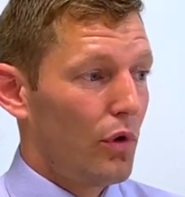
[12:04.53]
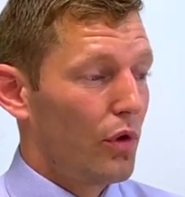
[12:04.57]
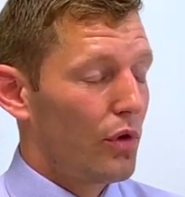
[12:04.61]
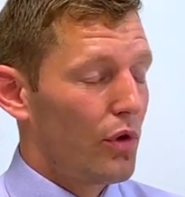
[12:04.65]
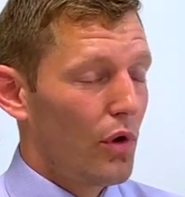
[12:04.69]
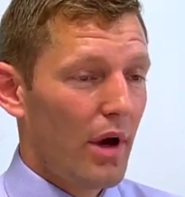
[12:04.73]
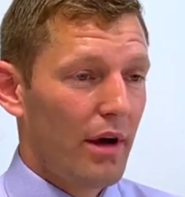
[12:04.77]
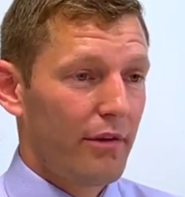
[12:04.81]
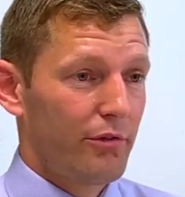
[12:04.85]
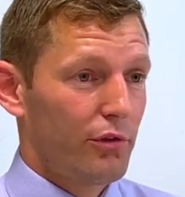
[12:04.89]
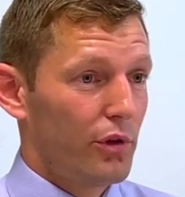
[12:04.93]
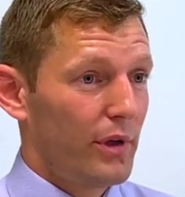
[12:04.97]

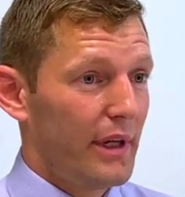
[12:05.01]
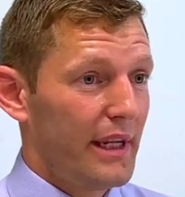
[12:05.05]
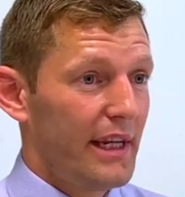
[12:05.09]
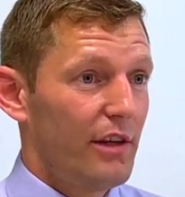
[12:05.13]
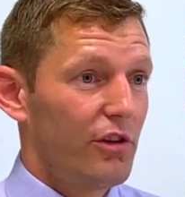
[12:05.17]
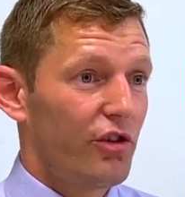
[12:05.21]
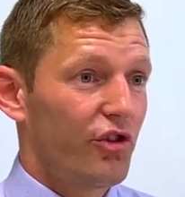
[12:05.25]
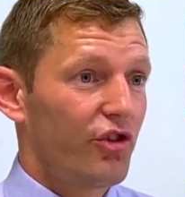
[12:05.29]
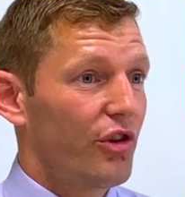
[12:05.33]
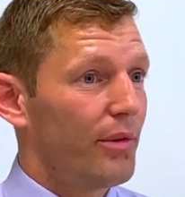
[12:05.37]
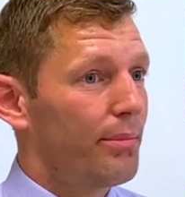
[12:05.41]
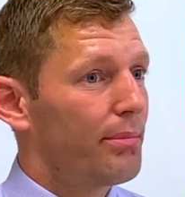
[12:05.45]
You have
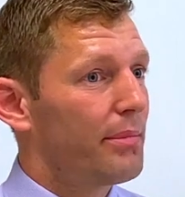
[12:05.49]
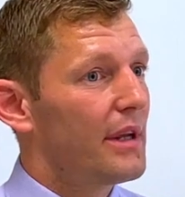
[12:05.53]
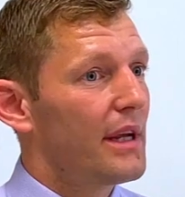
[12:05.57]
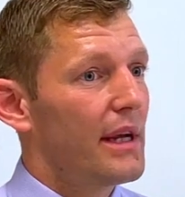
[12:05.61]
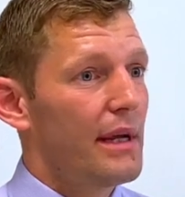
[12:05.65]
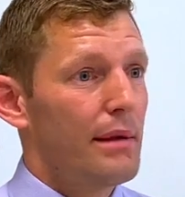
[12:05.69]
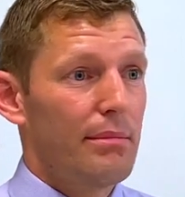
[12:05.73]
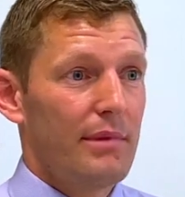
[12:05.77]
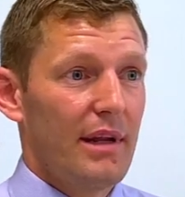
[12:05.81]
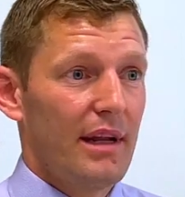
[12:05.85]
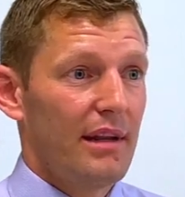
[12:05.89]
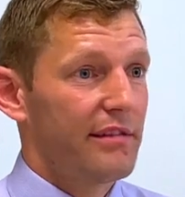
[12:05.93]
your
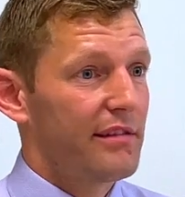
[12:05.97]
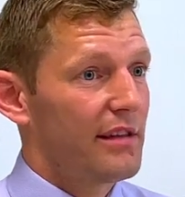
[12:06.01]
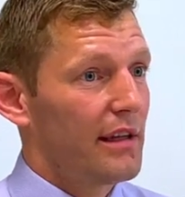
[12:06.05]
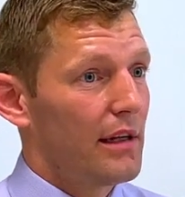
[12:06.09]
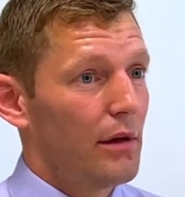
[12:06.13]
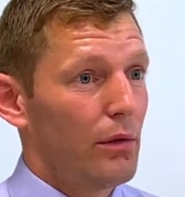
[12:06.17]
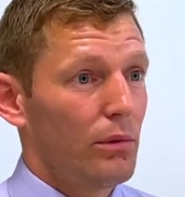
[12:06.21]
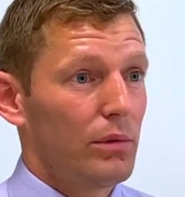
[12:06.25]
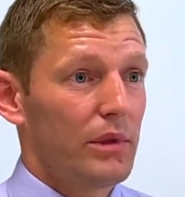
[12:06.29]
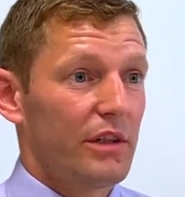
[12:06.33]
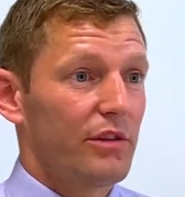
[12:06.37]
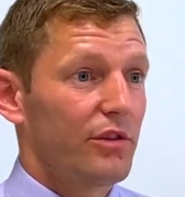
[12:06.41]
leadership team,
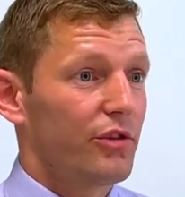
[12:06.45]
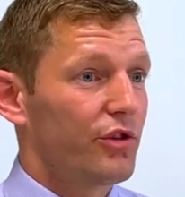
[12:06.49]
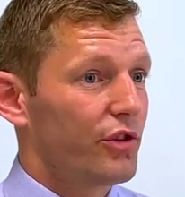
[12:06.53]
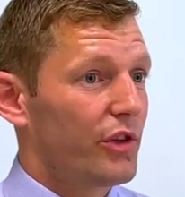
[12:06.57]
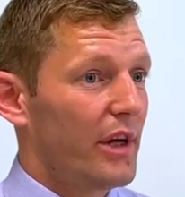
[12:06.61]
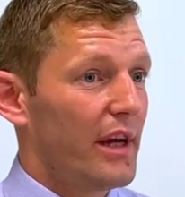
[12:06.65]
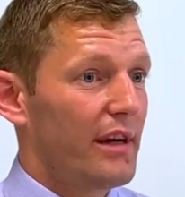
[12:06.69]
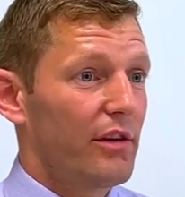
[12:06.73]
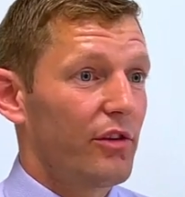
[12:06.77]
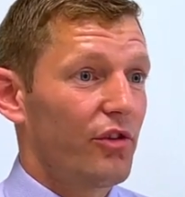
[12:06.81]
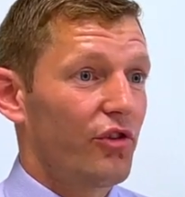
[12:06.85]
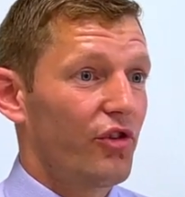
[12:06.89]
they'll set out
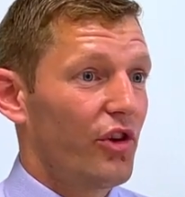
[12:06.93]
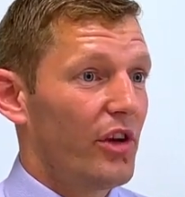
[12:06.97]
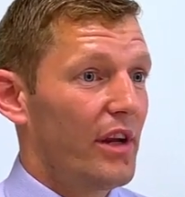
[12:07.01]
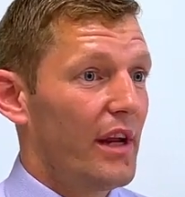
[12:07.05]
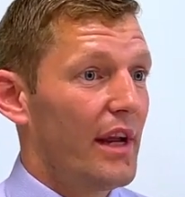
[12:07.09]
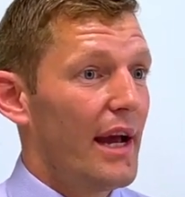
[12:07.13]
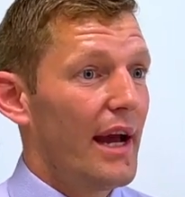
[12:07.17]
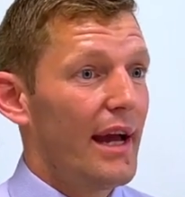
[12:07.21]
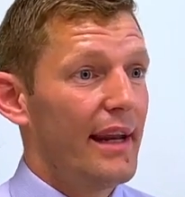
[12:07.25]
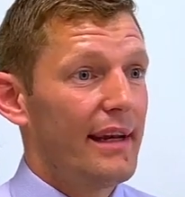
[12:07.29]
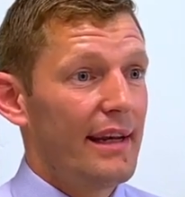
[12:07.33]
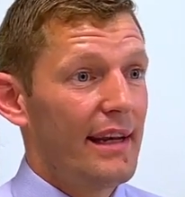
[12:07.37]
their
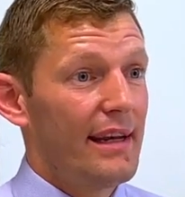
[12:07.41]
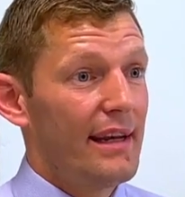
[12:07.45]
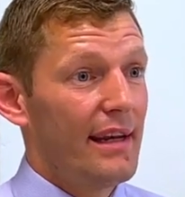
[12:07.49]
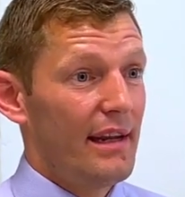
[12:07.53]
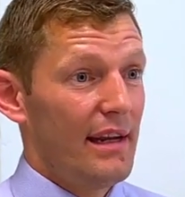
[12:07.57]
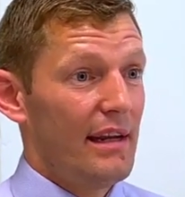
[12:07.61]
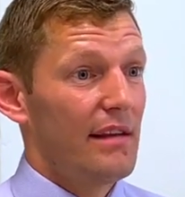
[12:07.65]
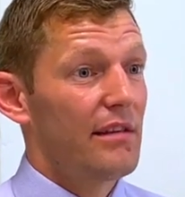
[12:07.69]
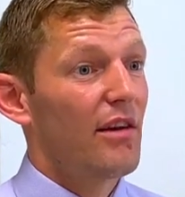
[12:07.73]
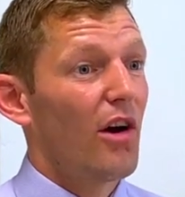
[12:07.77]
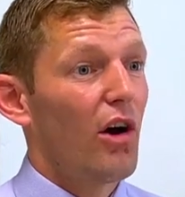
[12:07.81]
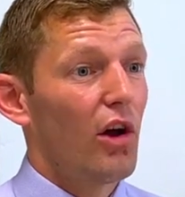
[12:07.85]
strategy,
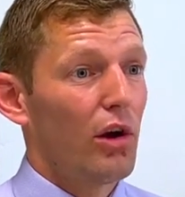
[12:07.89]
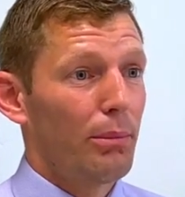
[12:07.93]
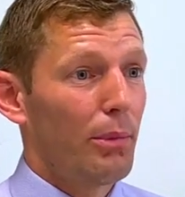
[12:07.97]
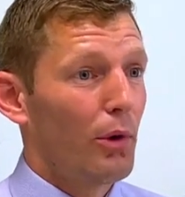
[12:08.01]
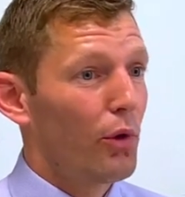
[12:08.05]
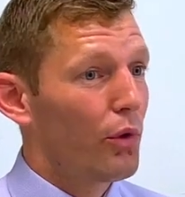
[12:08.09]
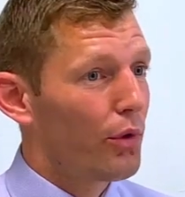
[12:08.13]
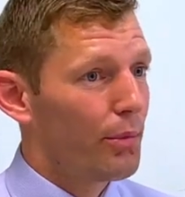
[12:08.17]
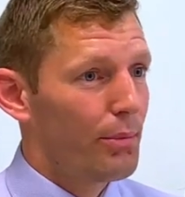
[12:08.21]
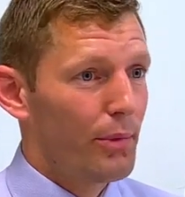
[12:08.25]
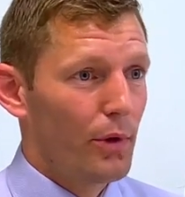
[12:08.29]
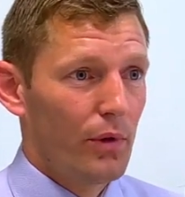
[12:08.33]
and then it's
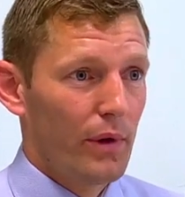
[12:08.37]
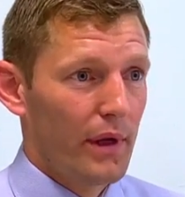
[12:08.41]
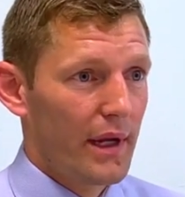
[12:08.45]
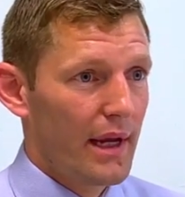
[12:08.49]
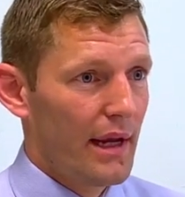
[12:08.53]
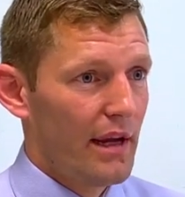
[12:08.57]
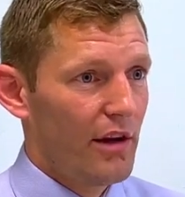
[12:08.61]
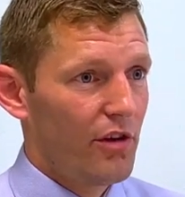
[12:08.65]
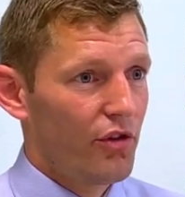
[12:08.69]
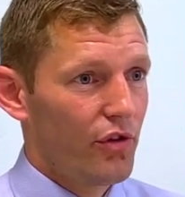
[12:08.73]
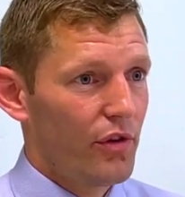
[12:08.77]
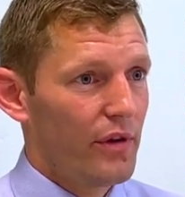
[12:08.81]
all about
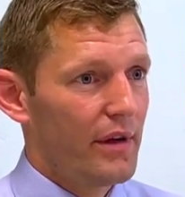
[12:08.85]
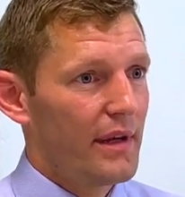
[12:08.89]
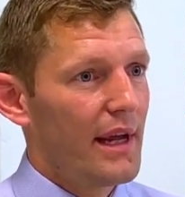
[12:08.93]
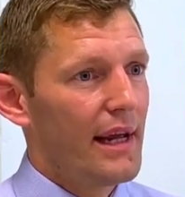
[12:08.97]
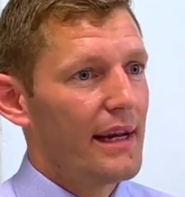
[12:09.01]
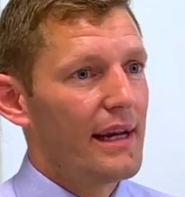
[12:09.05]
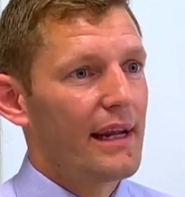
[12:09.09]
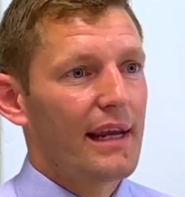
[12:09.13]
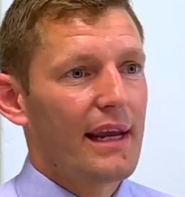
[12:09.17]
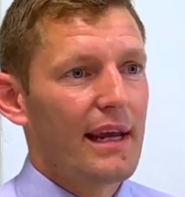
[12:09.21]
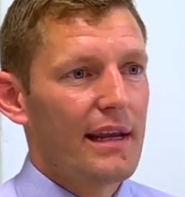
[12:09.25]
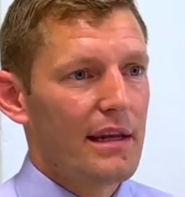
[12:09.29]

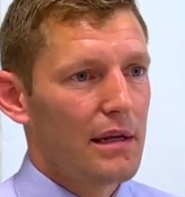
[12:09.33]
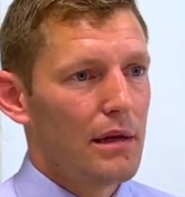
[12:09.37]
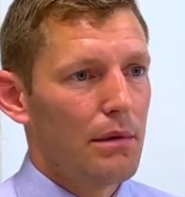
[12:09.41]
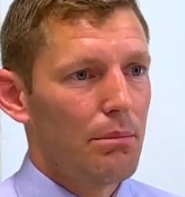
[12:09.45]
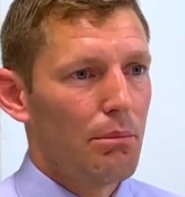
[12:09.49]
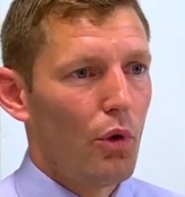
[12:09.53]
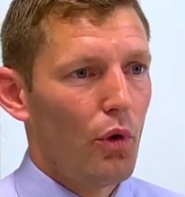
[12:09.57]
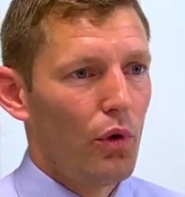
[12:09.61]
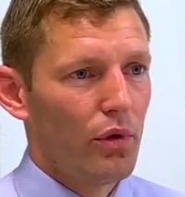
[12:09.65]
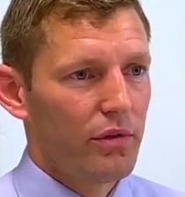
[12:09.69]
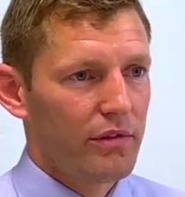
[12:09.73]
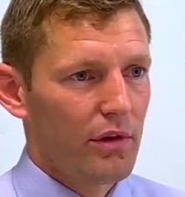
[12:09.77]
communication then and
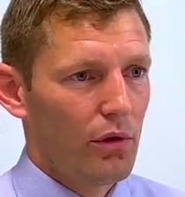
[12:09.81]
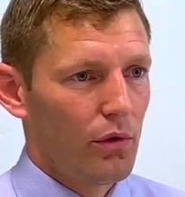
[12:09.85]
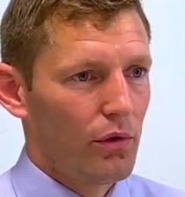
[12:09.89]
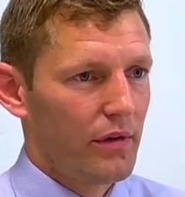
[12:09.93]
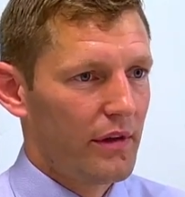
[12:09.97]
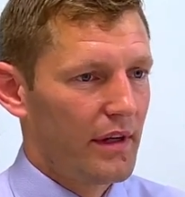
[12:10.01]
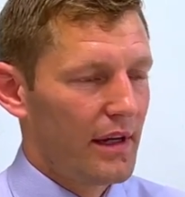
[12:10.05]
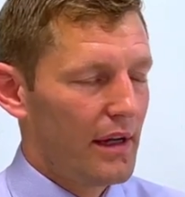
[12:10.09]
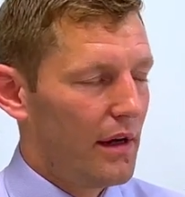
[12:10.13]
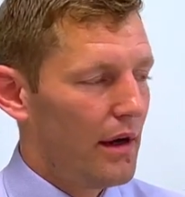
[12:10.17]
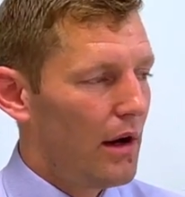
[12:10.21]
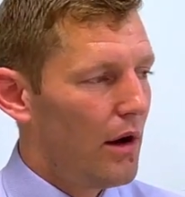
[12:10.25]
getting the
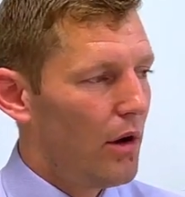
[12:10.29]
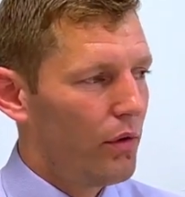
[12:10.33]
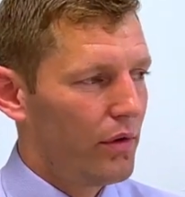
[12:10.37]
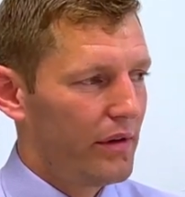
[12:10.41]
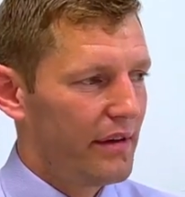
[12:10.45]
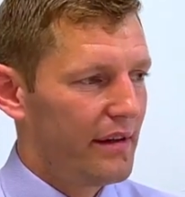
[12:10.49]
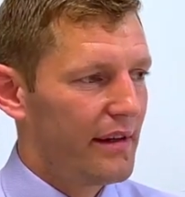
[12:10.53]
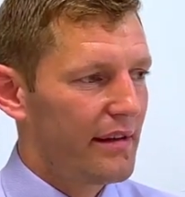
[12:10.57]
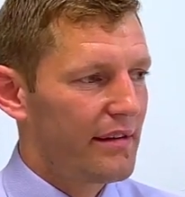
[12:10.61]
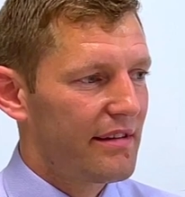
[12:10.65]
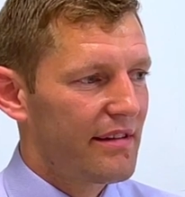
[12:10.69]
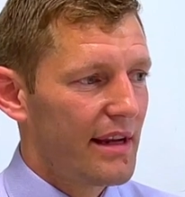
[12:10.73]
most out
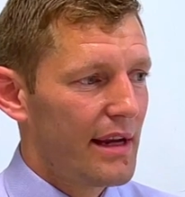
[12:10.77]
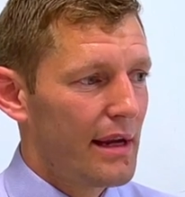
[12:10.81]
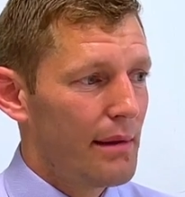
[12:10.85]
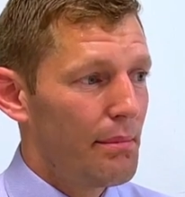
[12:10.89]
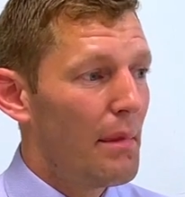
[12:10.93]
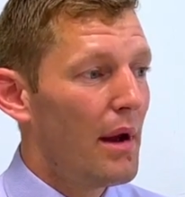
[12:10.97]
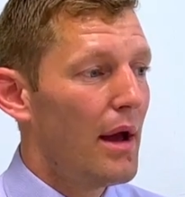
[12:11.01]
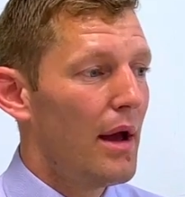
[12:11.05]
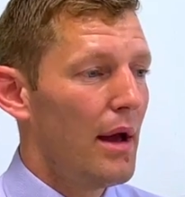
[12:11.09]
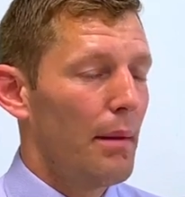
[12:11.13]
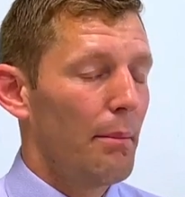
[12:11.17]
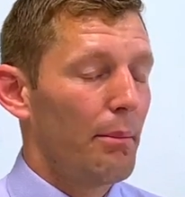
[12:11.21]
of the
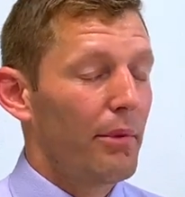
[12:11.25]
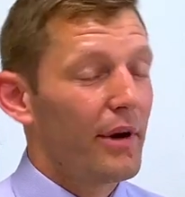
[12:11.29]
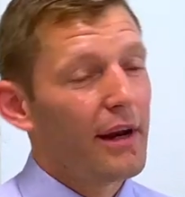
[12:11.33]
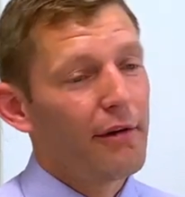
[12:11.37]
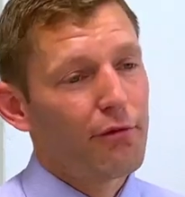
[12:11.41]
team.